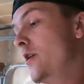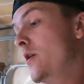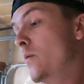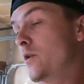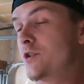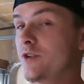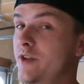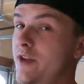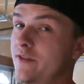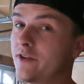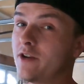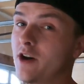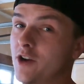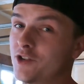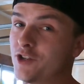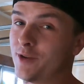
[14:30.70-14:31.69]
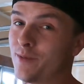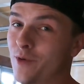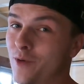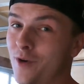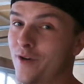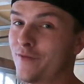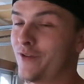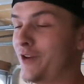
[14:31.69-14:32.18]
which will even cost you
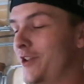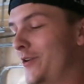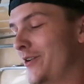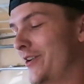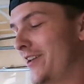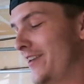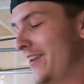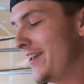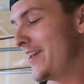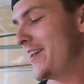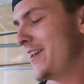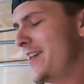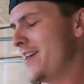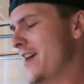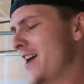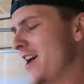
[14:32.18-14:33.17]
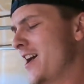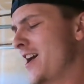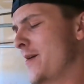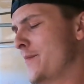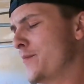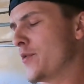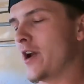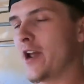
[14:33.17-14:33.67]
more if you do it
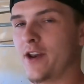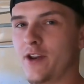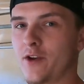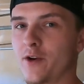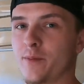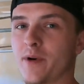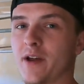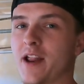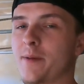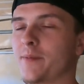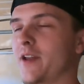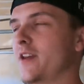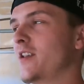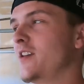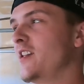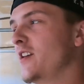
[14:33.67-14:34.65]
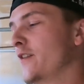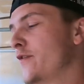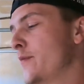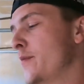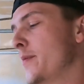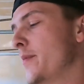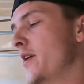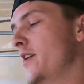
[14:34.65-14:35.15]
brand new, but I'm getting a deal
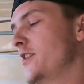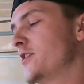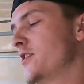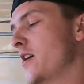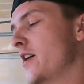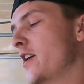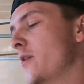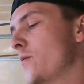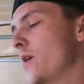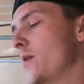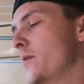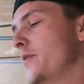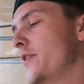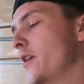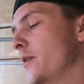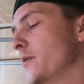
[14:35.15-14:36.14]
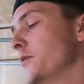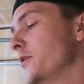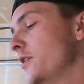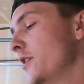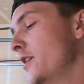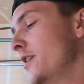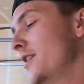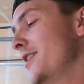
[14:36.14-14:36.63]
from a buddy, so I'm gonna run with those.
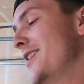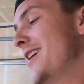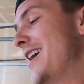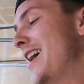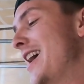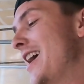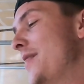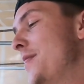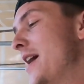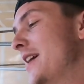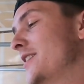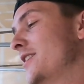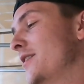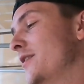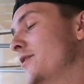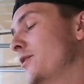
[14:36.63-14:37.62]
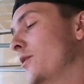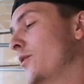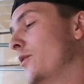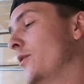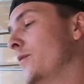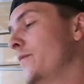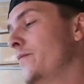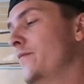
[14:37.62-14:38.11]
Add that to the
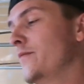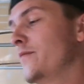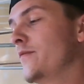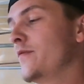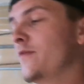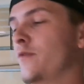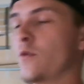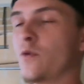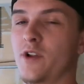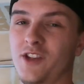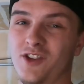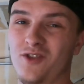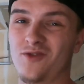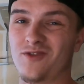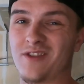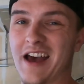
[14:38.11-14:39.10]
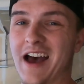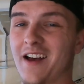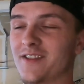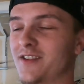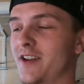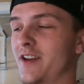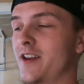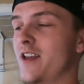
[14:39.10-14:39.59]
total,
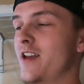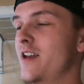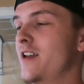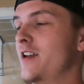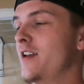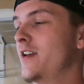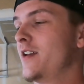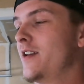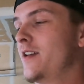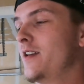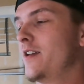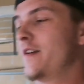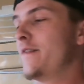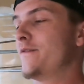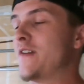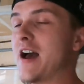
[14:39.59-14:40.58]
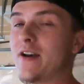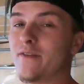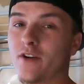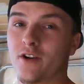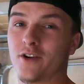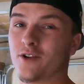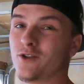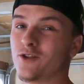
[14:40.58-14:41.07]

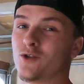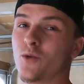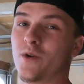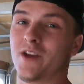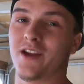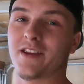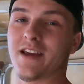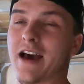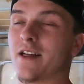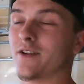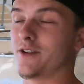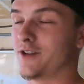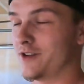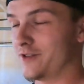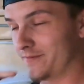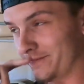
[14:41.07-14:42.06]
$42,528.